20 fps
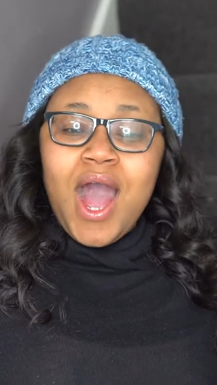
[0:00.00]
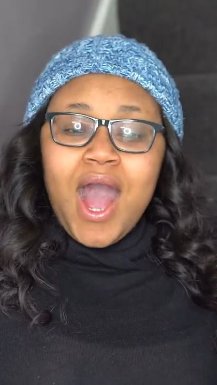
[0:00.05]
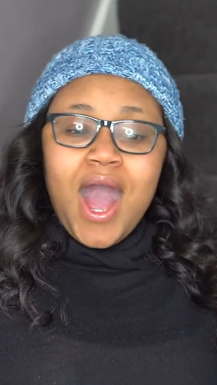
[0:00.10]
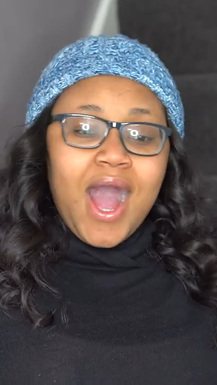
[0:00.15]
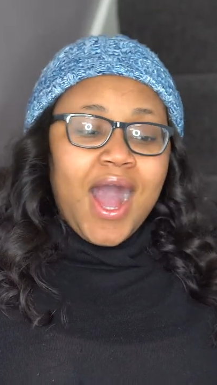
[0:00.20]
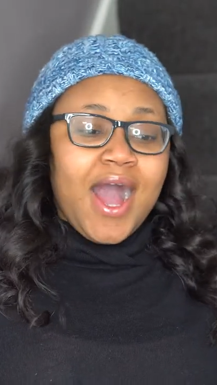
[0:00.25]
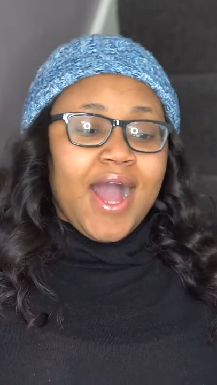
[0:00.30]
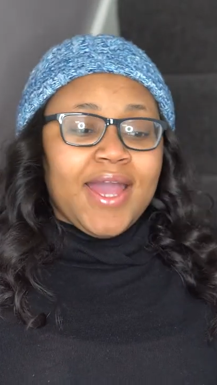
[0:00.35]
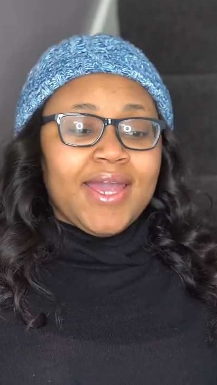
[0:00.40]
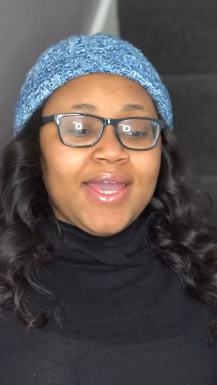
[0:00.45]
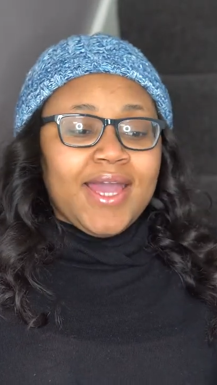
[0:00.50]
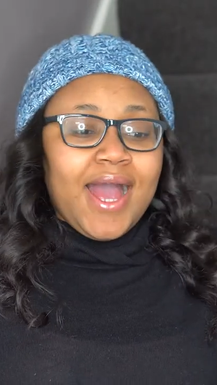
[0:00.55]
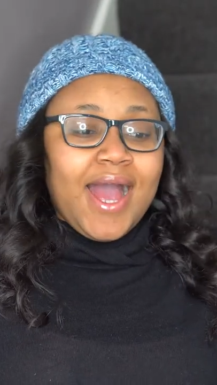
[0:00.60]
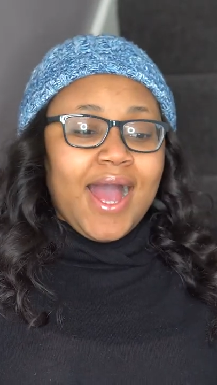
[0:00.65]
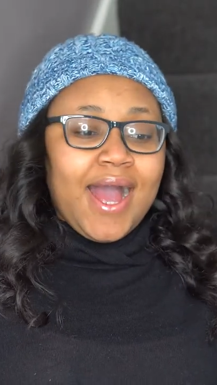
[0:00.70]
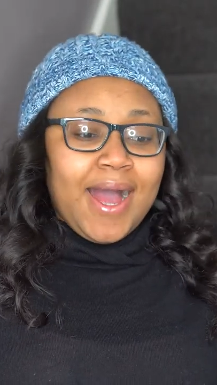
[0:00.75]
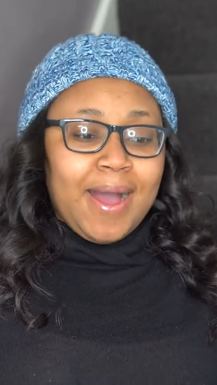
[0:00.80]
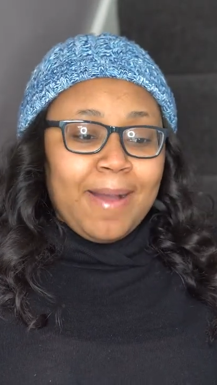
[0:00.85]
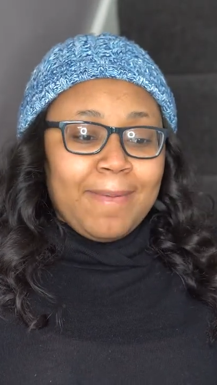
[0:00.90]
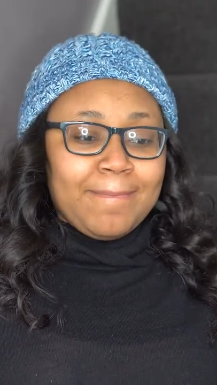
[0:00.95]
I
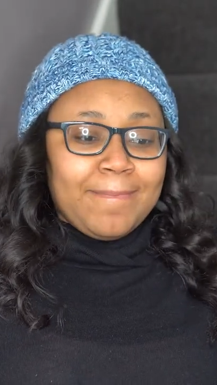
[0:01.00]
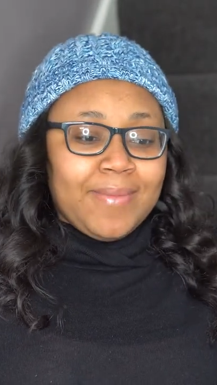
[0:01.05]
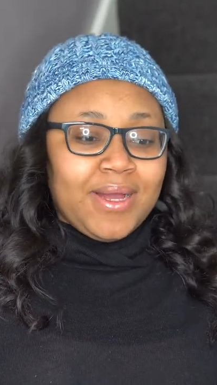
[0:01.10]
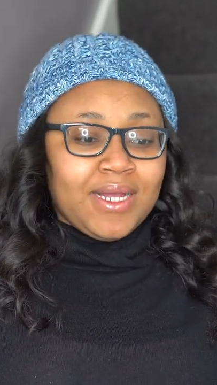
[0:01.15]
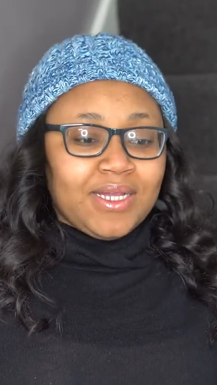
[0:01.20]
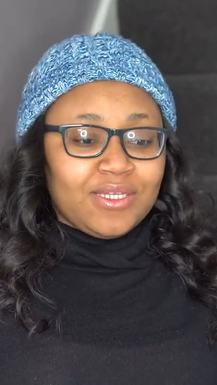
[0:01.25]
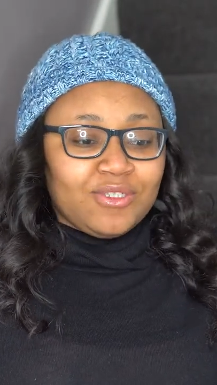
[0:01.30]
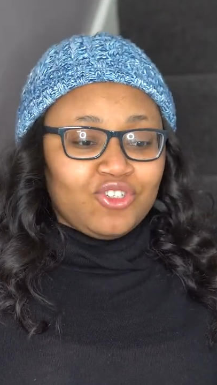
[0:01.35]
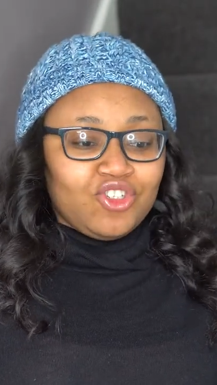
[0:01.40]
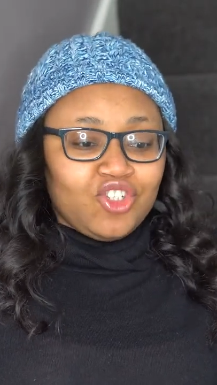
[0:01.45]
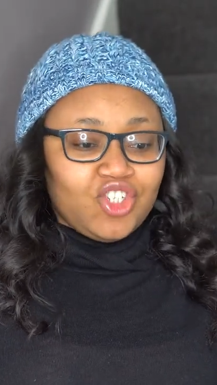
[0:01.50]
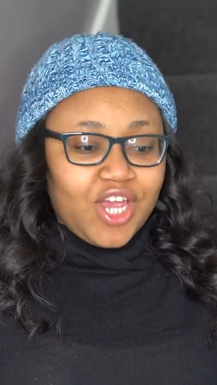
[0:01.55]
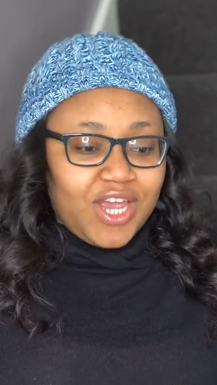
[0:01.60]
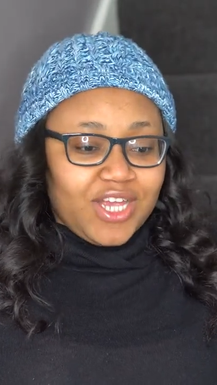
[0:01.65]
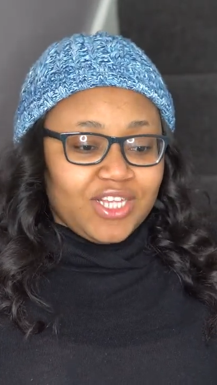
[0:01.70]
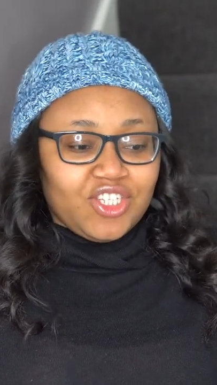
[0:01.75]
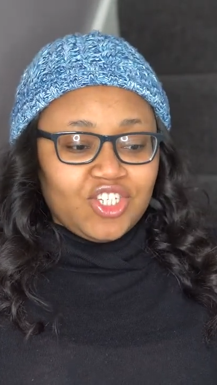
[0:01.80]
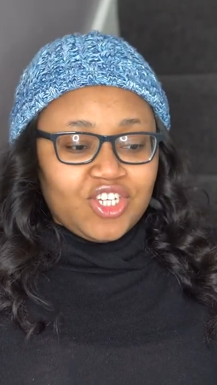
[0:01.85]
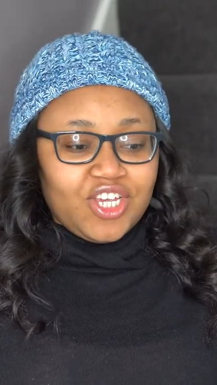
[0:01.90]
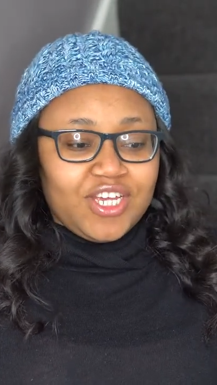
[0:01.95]
am
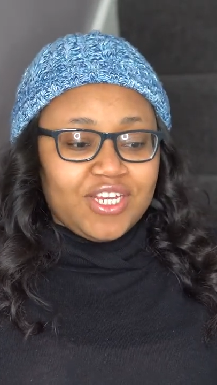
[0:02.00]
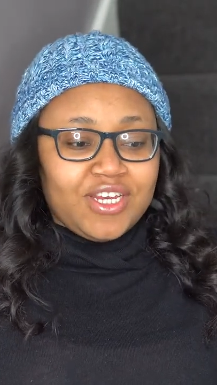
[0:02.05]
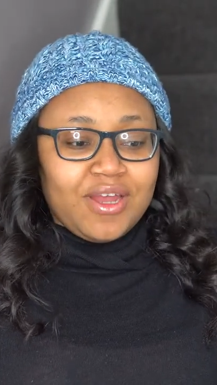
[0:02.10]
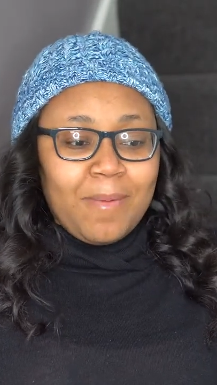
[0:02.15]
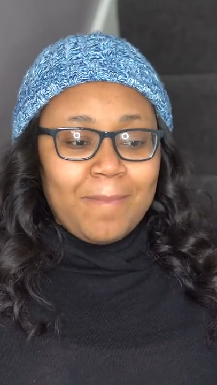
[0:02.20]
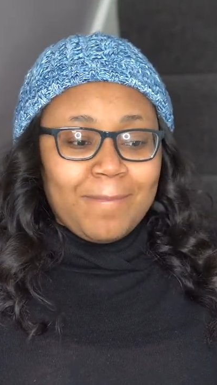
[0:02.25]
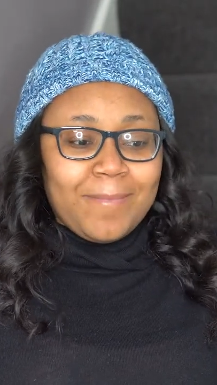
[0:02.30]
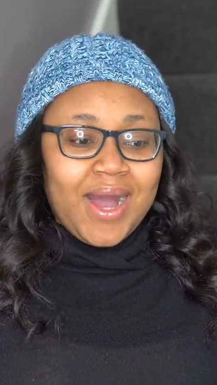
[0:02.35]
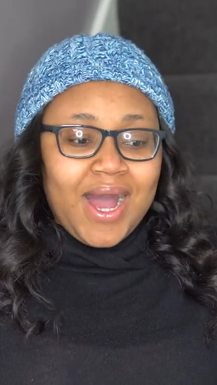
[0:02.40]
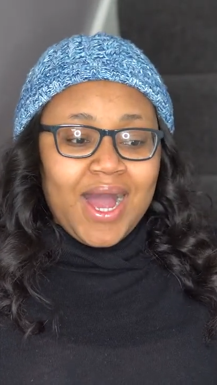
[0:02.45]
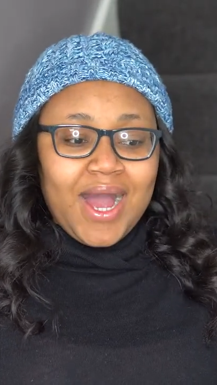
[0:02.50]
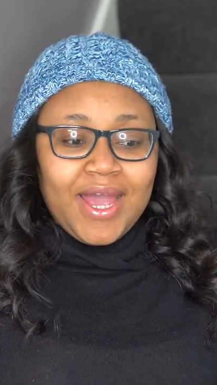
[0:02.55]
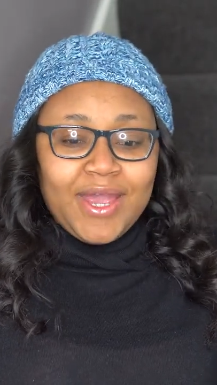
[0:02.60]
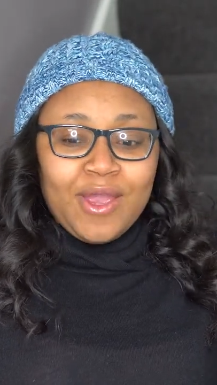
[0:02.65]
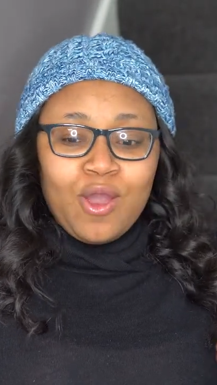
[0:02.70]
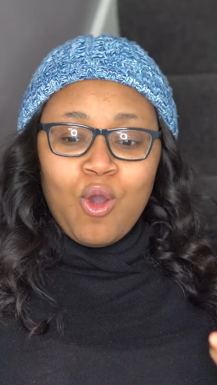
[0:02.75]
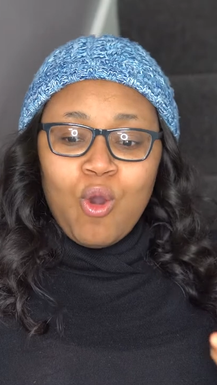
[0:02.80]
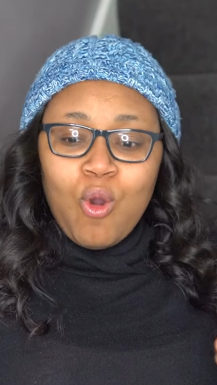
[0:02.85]
changing my